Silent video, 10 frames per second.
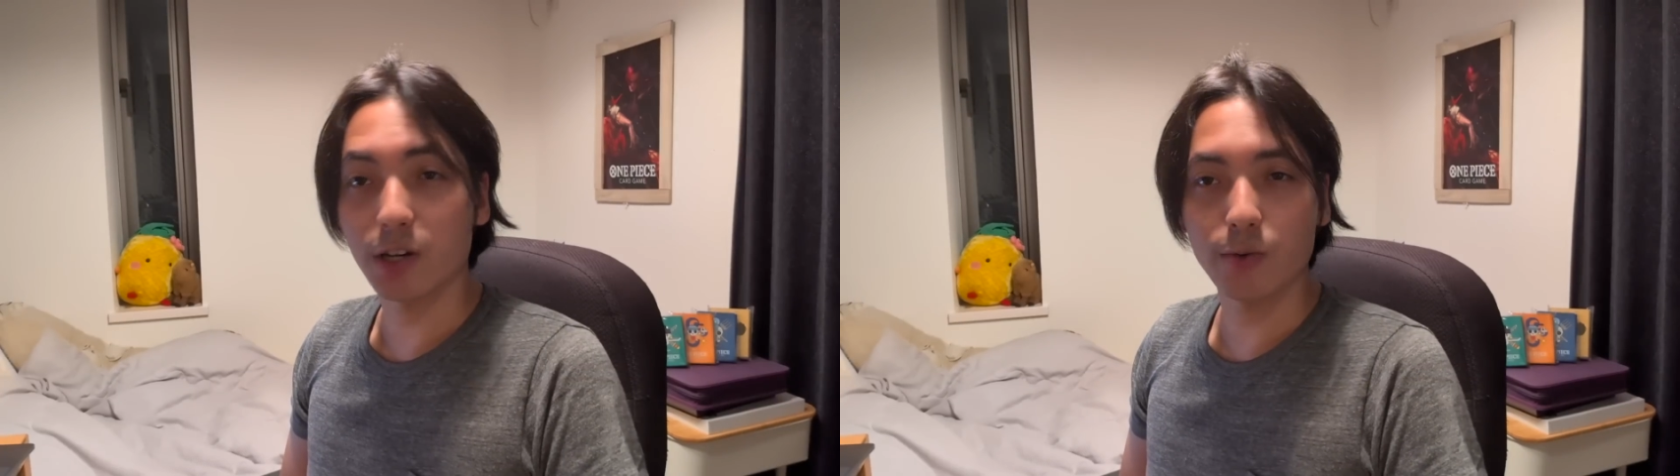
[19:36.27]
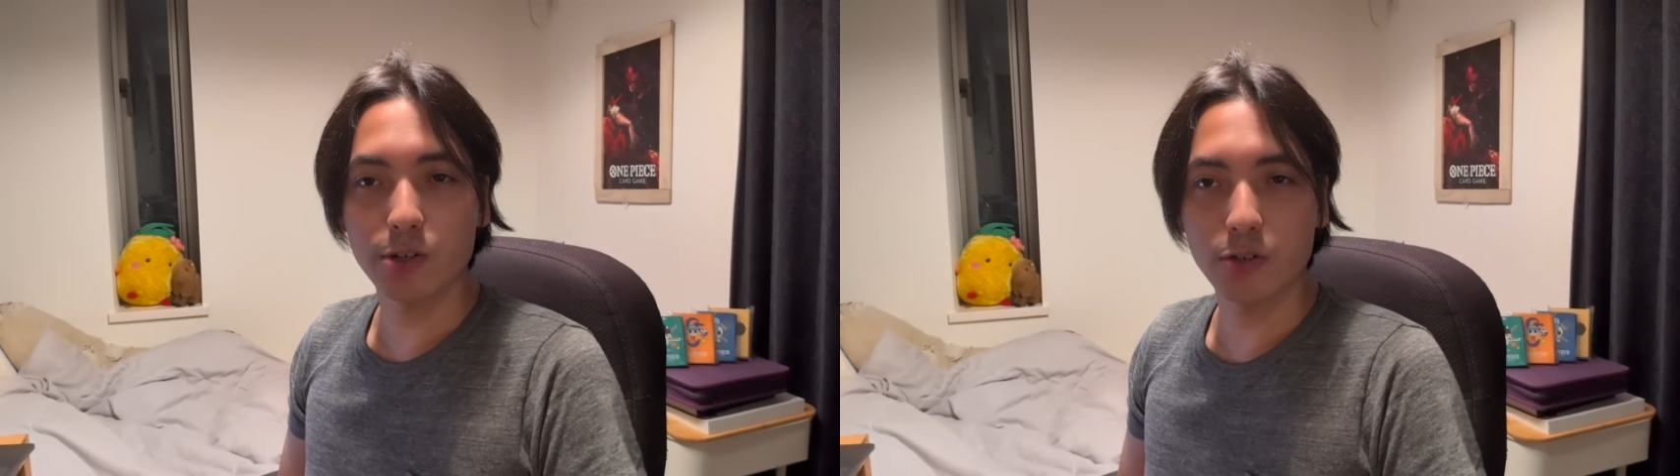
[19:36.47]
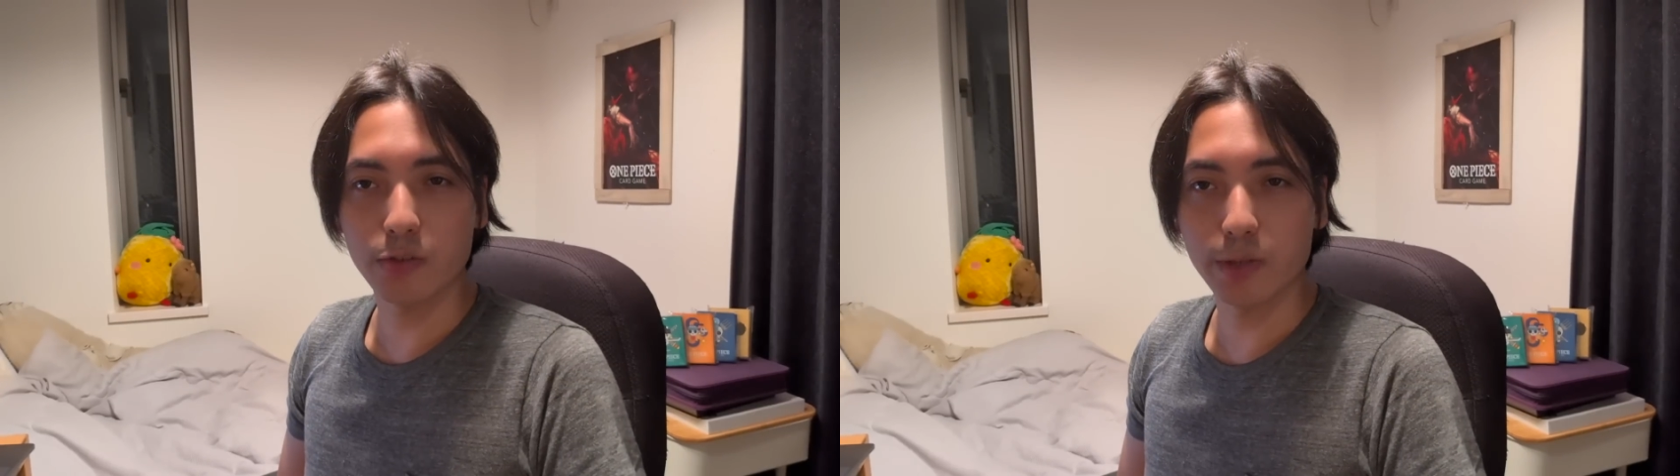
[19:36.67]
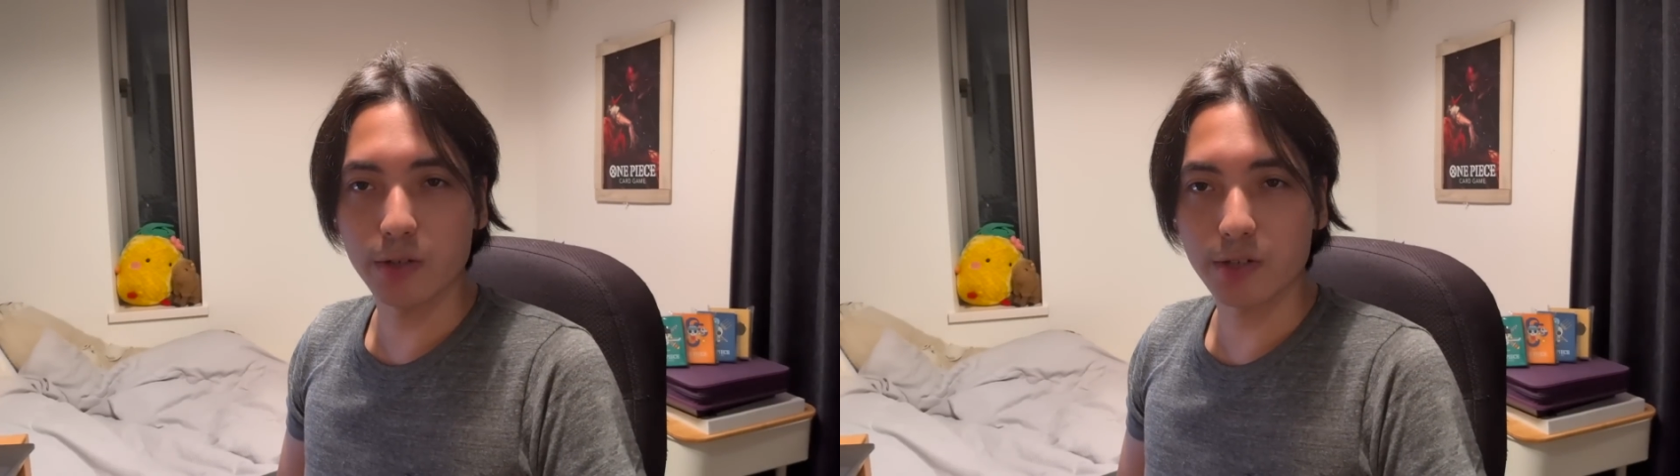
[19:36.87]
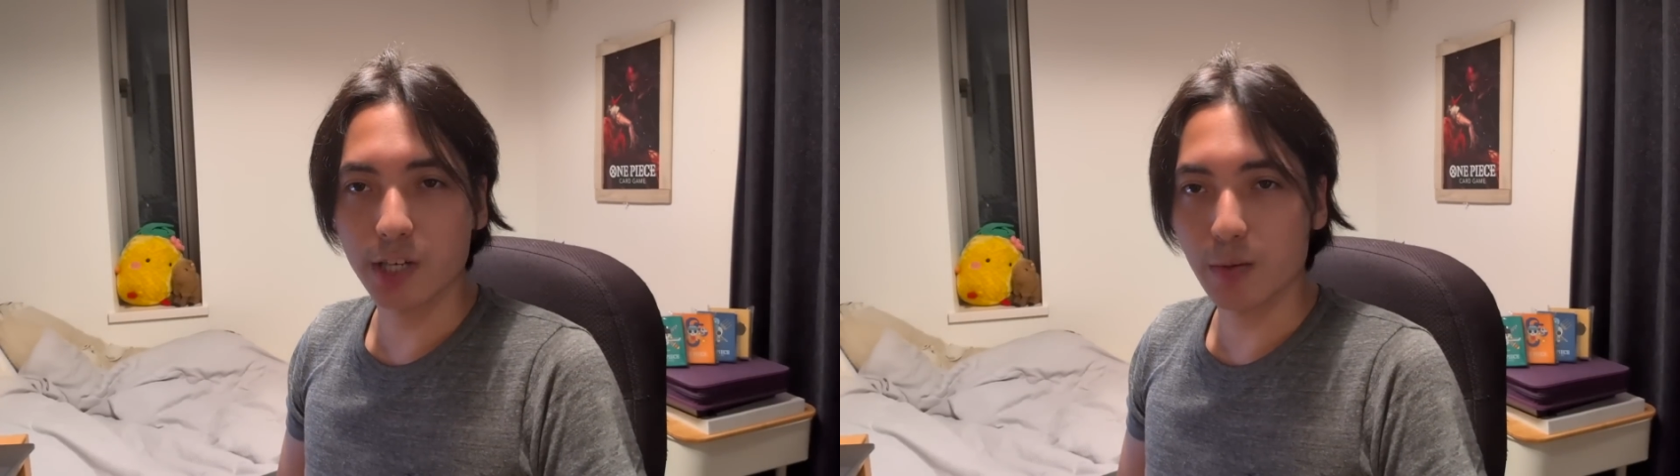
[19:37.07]
on what
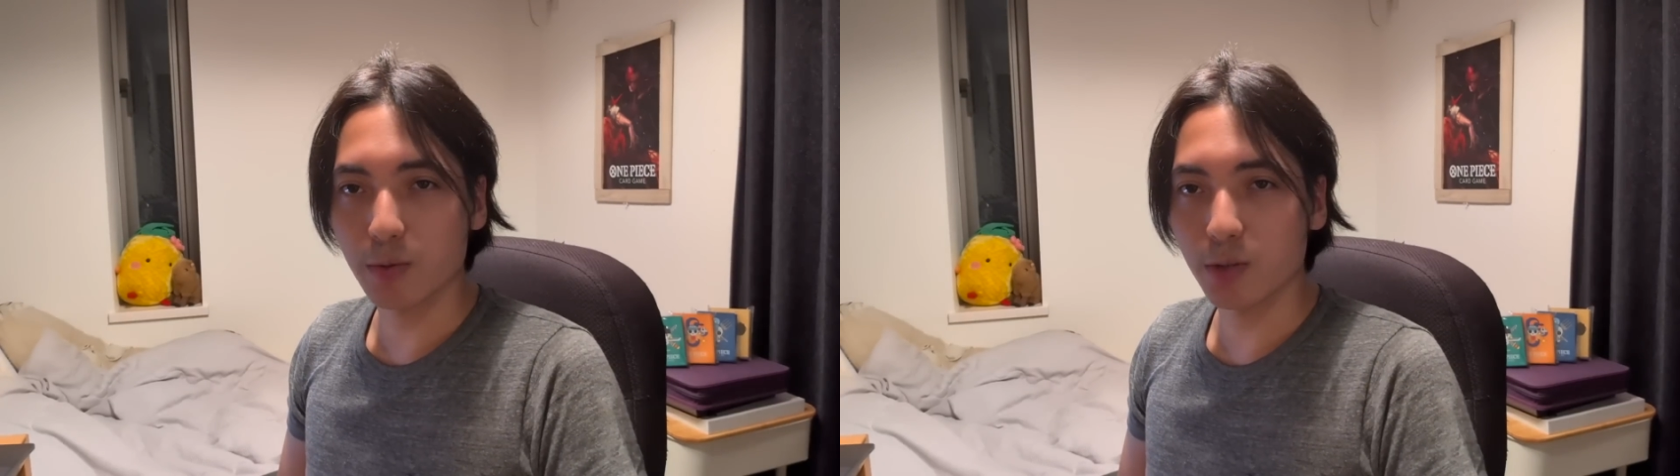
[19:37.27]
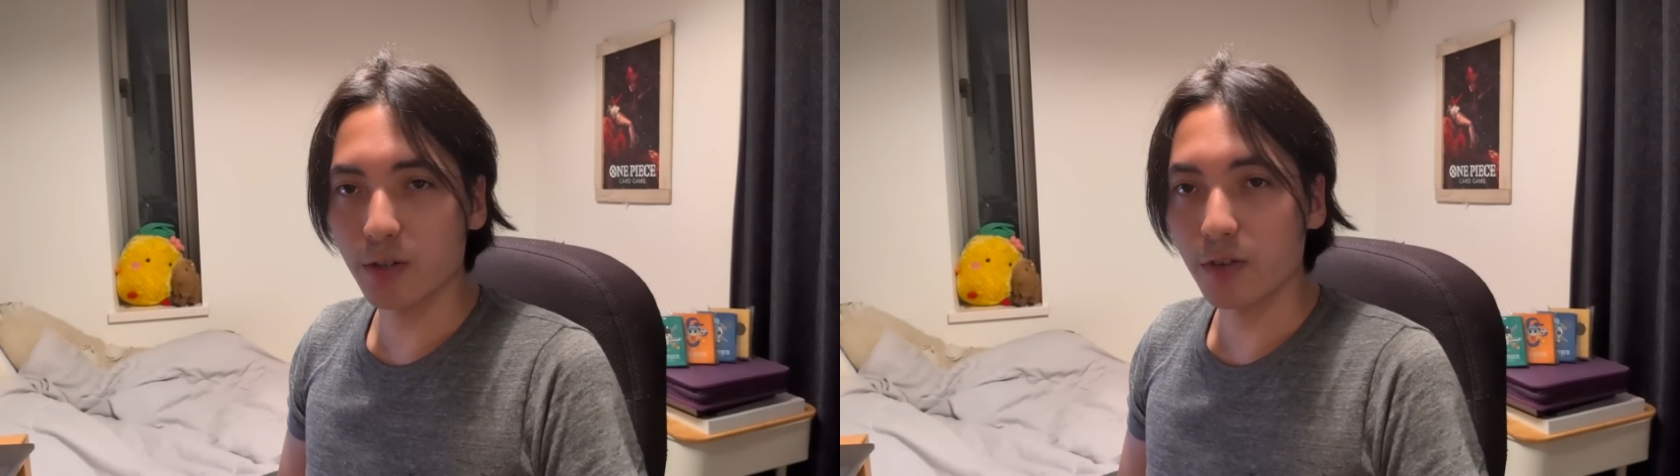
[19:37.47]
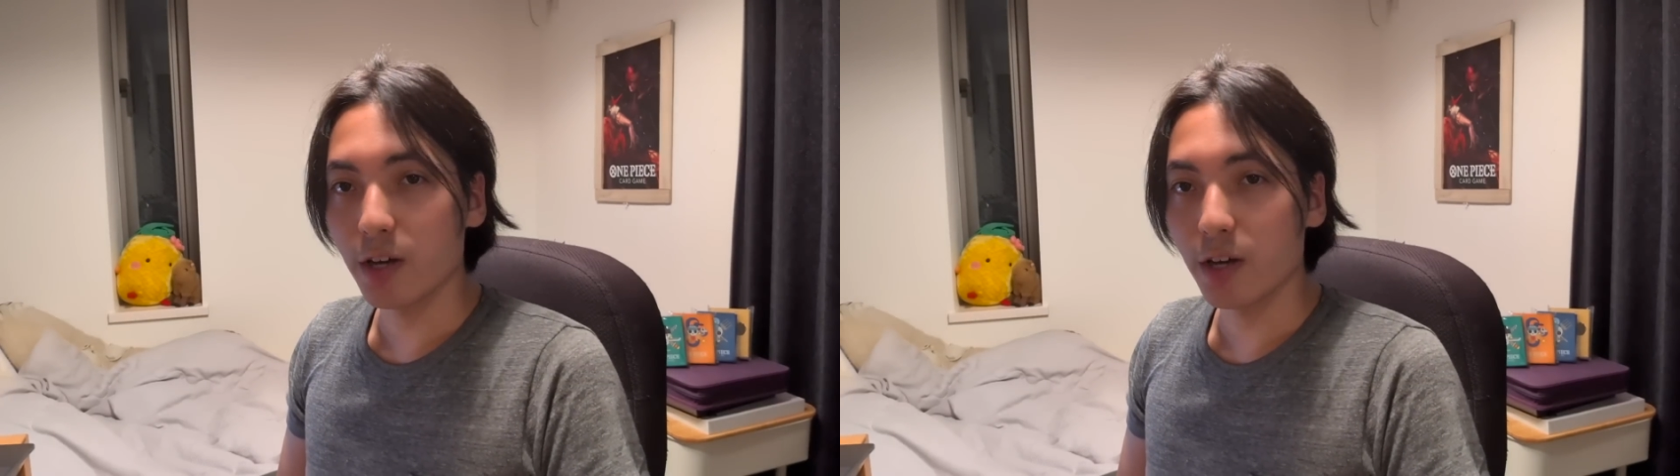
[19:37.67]
Doflamingo is capable of,